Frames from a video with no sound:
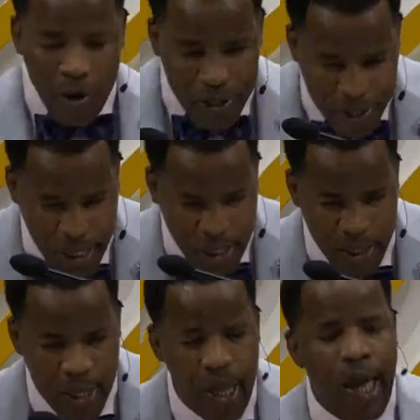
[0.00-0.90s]

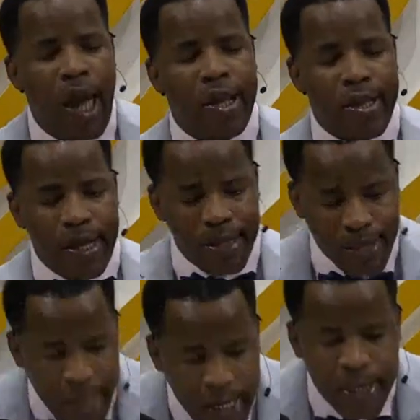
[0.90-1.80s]
single, and that
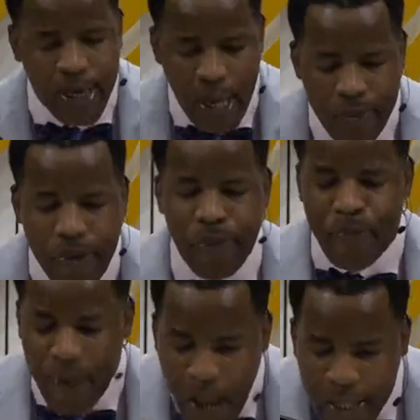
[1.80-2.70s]
sex can be
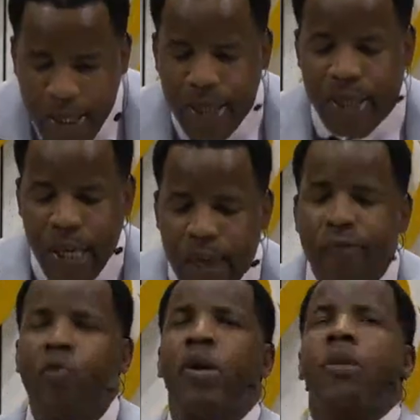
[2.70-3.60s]
practiced
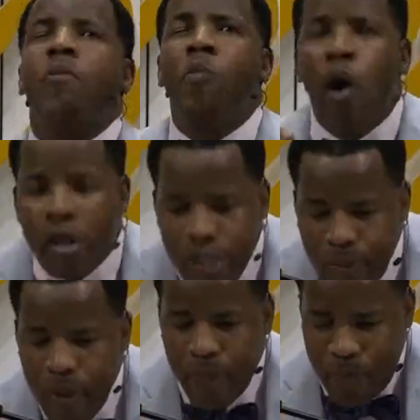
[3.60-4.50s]
even with
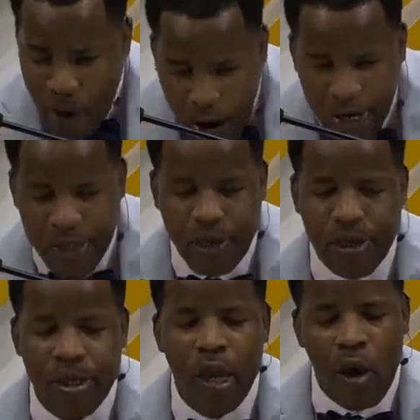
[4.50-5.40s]
multiple
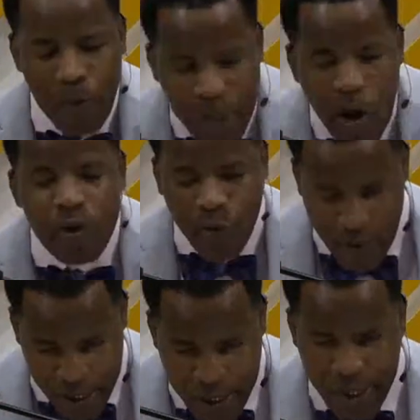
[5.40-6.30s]
partners without
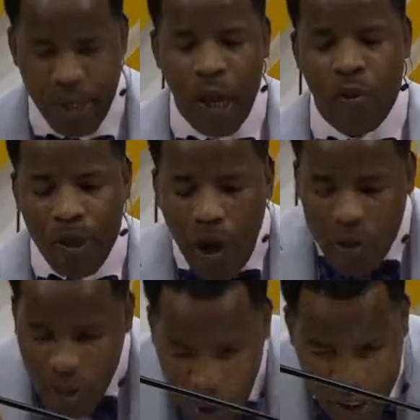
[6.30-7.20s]
risk,
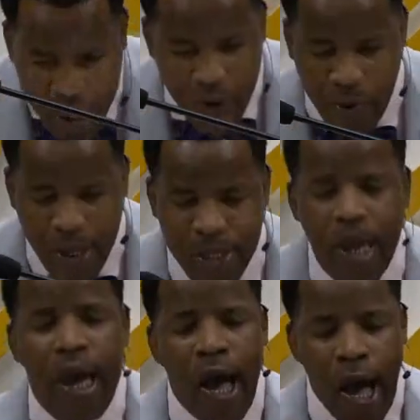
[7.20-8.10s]
without consequence,
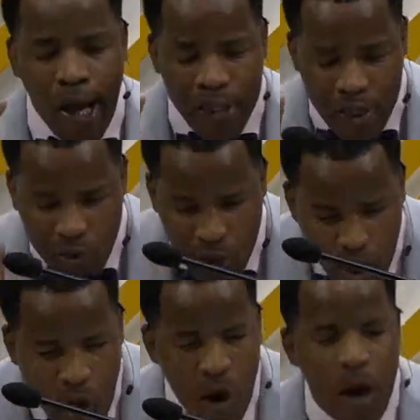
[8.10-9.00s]
as so
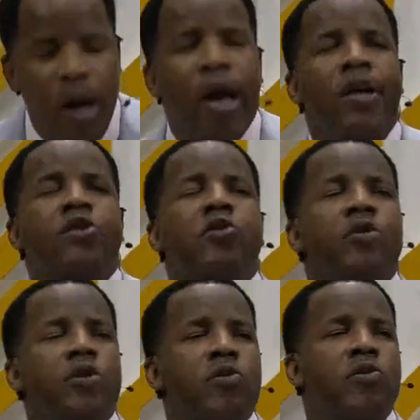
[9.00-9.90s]
long as you
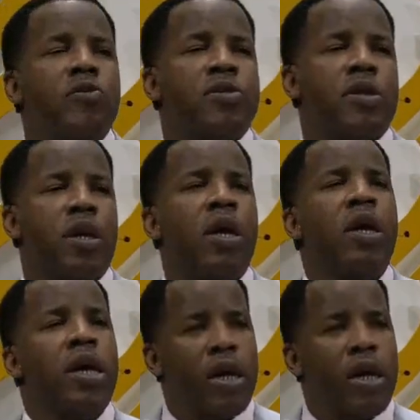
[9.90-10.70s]
use a